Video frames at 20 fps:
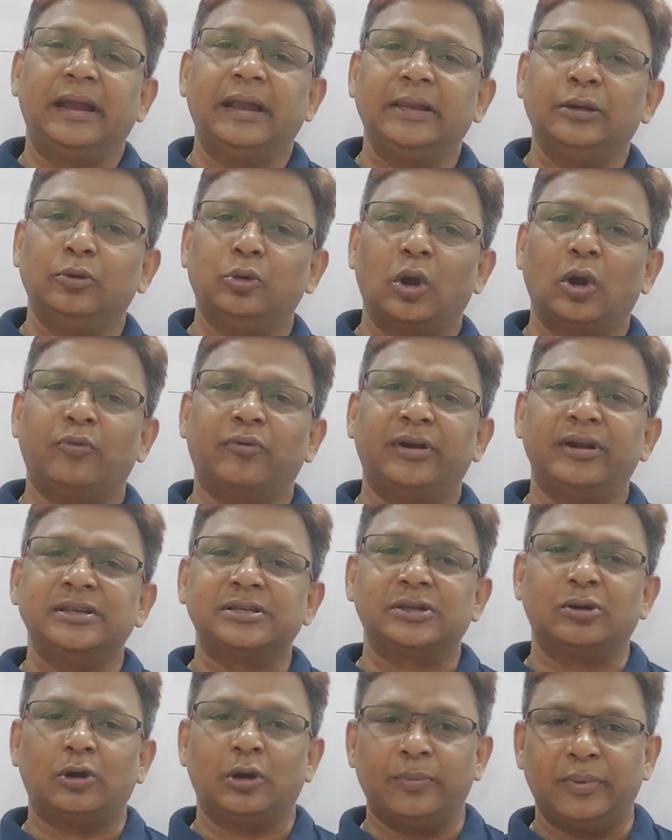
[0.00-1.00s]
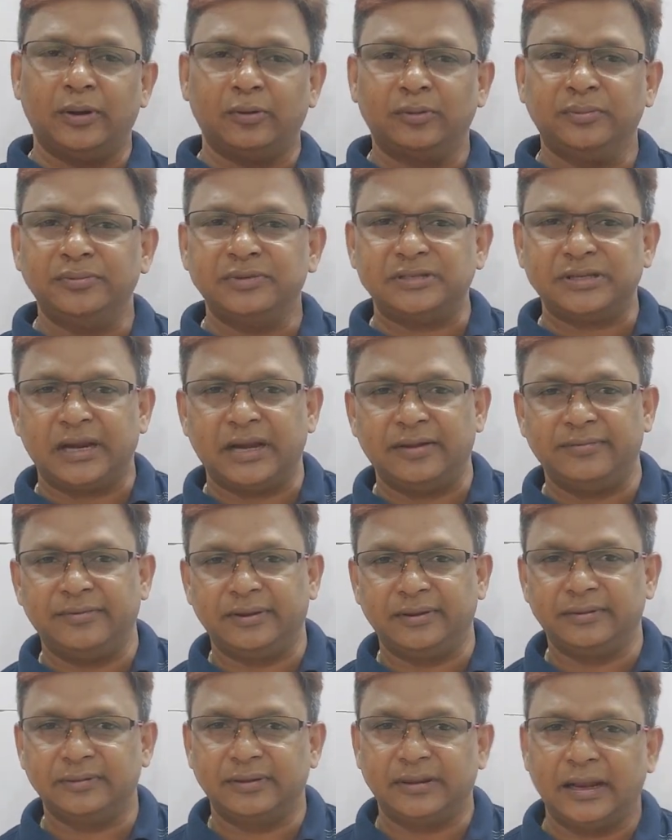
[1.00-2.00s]
And neutron were discovered by whom?
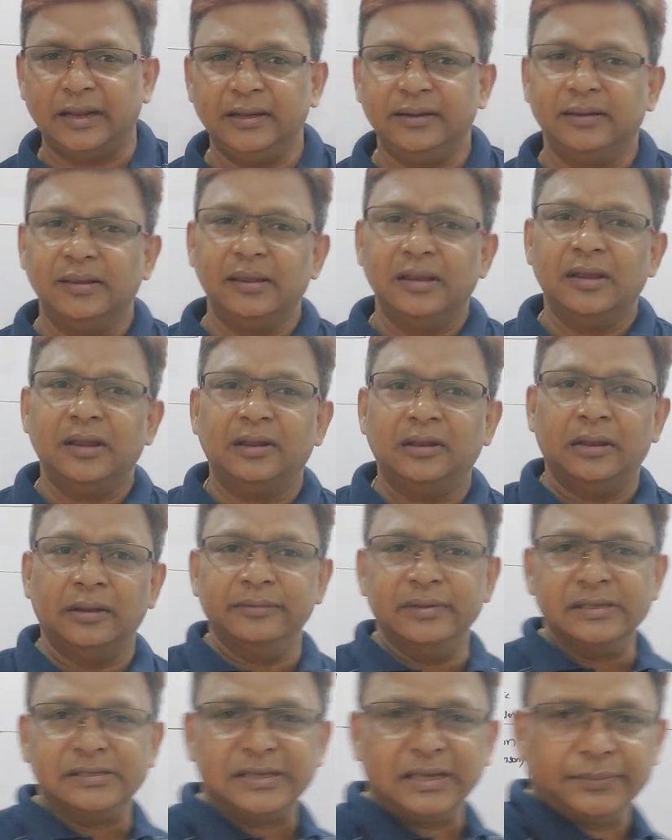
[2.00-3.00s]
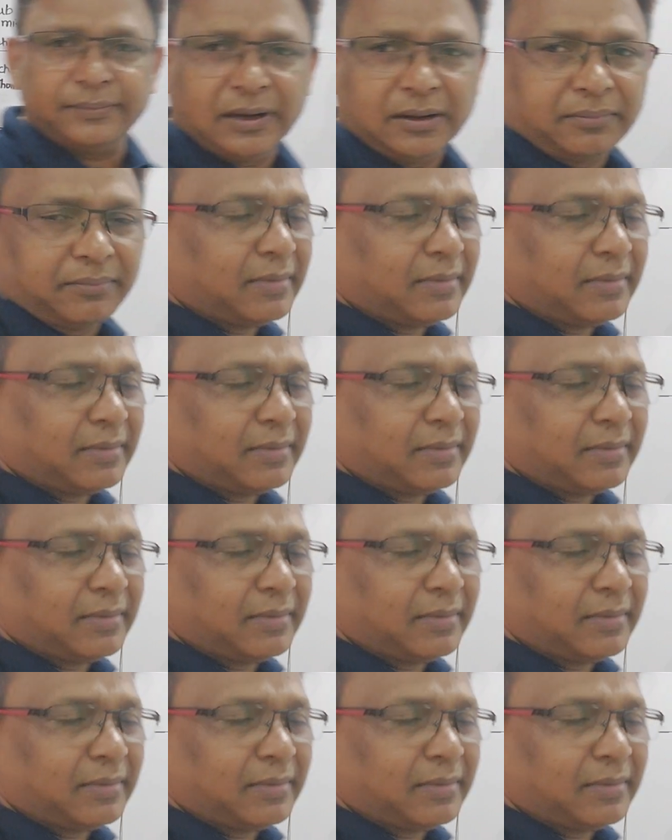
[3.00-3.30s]
Chadwick. Right? Now we'll see with a